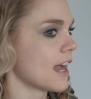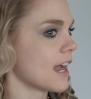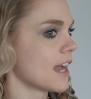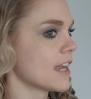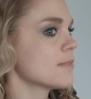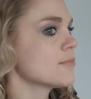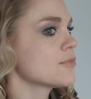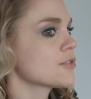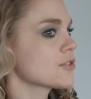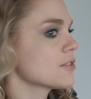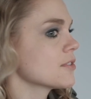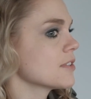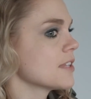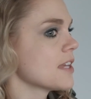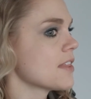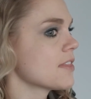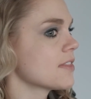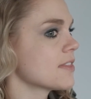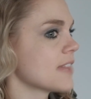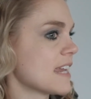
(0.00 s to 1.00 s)
I'm
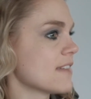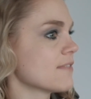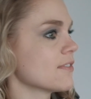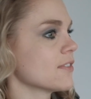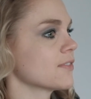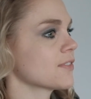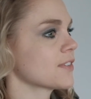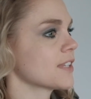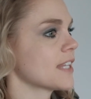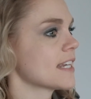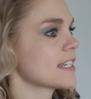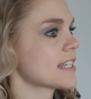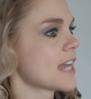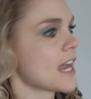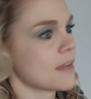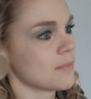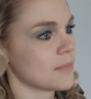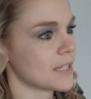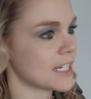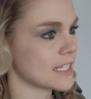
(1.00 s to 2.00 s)
truly thankful for that
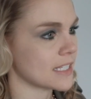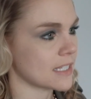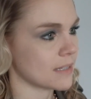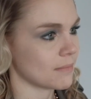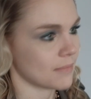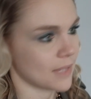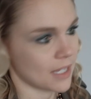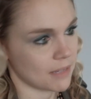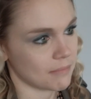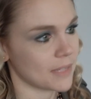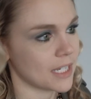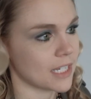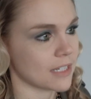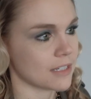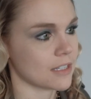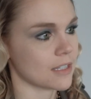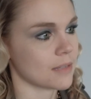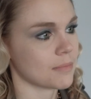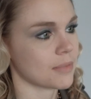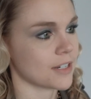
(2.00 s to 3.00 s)
time because it made me
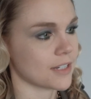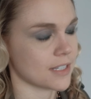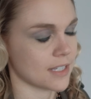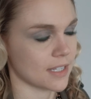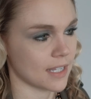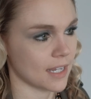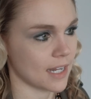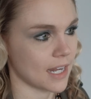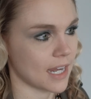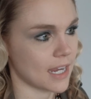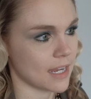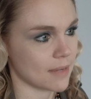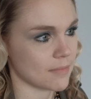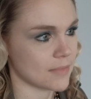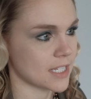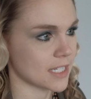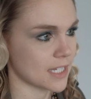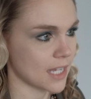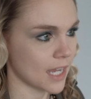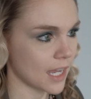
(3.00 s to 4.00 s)
into the person that I am
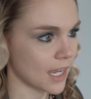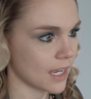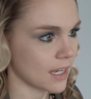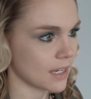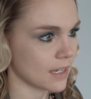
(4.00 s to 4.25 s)
today.